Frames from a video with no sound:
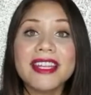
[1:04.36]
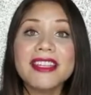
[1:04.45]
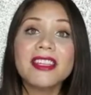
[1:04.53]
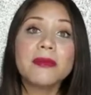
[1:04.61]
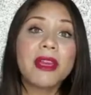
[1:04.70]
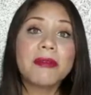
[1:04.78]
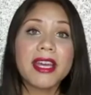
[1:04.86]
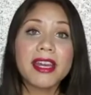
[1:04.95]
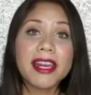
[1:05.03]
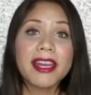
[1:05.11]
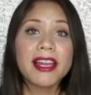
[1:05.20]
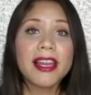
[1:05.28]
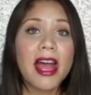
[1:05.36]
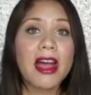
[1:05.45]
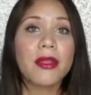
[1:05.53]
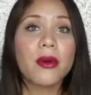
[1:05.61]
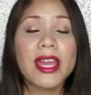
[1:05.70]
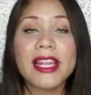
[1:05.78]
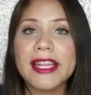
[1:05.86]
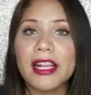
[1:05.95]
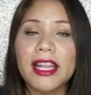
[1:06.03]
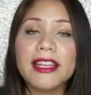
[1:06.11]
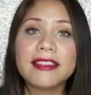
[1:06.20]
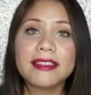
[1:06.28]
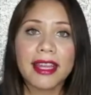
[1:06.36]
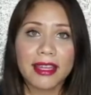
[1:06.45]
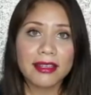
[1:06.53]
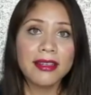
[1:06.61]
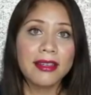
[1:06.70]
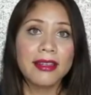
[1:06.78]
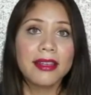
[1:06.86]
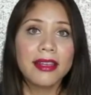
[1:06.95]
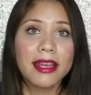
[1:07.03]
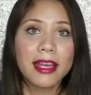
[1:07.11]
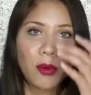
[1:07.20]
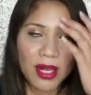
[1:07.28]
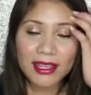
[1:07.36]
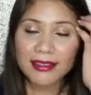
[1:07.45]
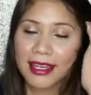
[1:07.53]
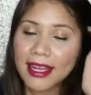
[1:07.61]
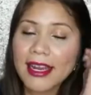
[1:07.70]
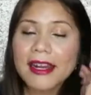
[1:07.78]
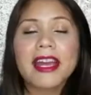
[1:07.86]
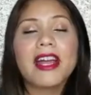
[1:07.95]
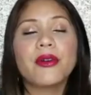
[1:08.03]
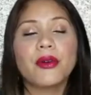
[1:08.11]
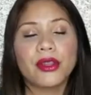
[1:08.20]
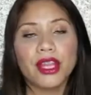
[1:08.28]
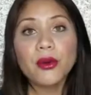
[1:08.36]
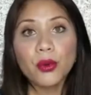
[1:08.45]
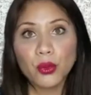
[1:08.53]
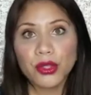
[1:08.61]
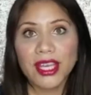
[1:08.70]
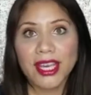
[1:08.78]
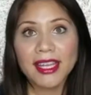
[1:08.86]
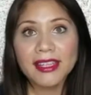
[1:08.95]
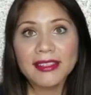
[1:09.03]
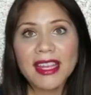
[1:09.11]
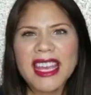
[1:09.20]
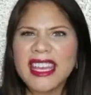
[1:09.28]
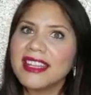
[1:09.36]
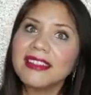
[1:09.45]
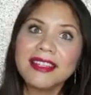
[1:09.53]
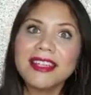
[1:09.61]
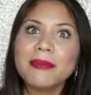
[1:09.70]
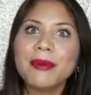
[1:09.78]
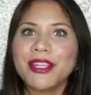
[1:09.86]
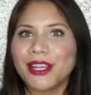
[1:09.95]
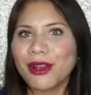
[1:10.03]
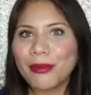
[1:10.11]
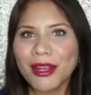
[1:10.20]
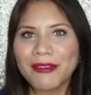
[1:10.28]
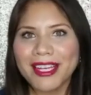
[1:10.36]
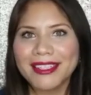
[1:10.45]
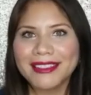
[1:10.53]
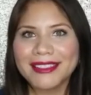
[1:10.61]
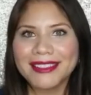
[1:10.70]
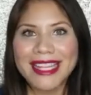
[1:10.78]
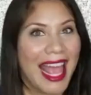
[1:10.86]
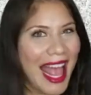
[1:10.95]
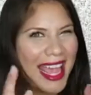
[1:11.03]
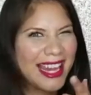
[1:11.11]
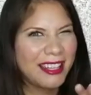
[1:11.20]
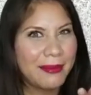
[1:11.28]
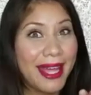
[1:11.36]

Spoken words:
that SeneGence had sent me the NailExtend and I decided to put it to a test. So here